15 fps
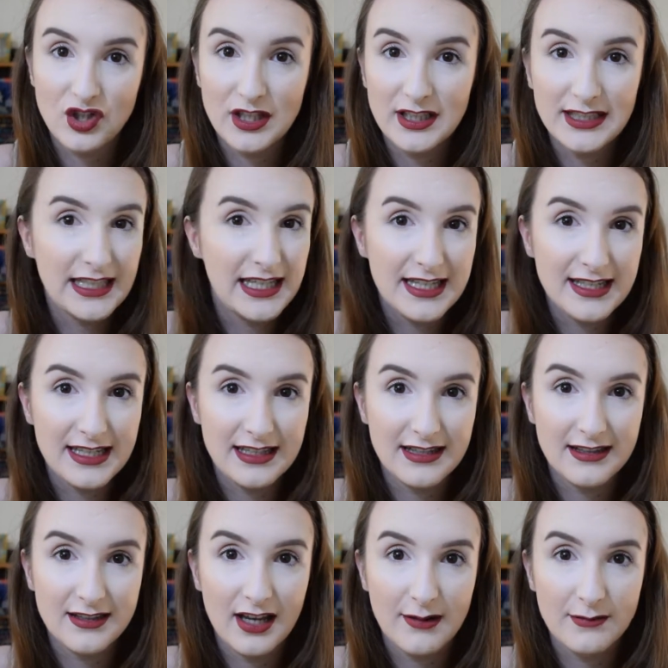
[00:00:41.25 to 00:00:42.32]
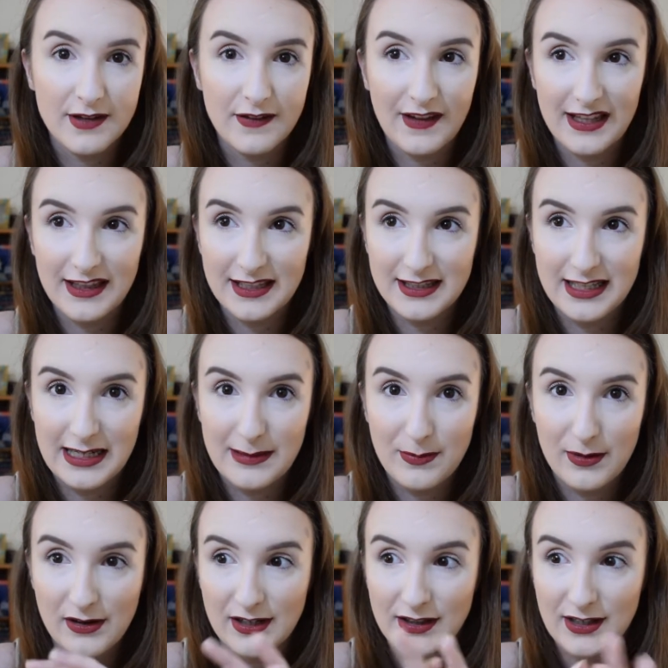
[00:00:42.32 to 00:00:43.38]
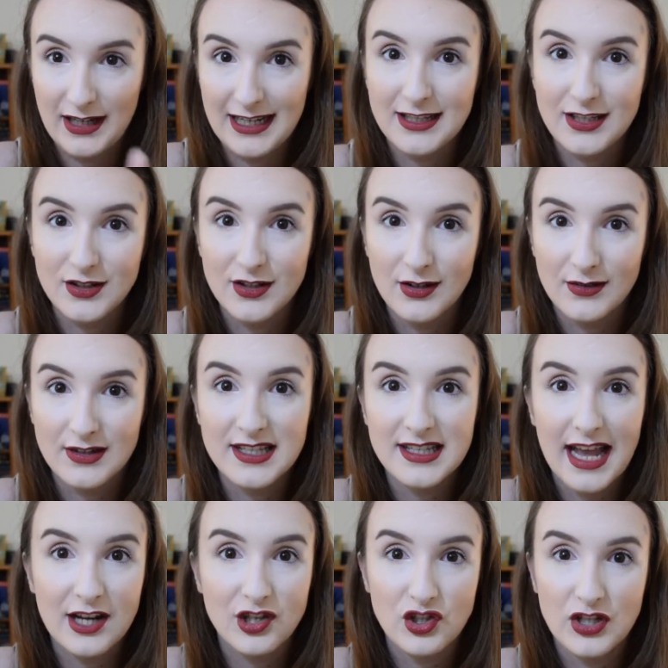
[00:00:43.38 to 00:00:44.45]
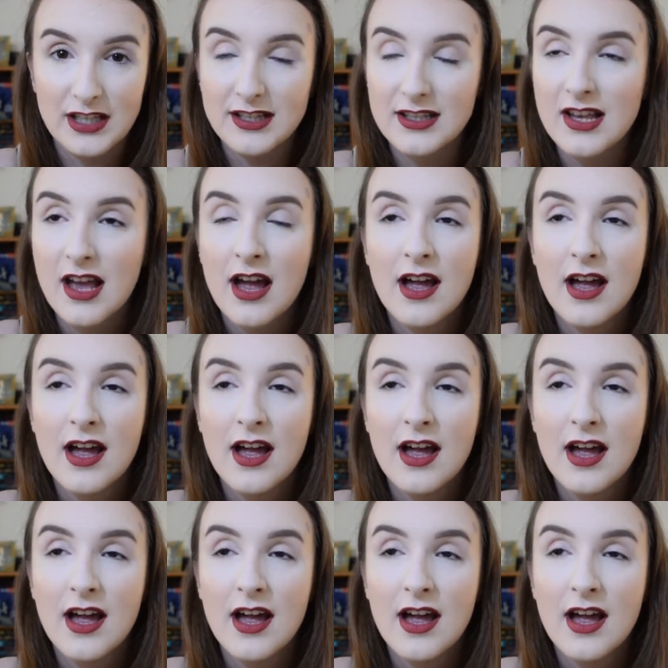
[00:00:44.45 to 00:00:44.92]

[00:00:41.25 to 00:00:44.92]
at least in terms of like the deeper and lighter tone sections,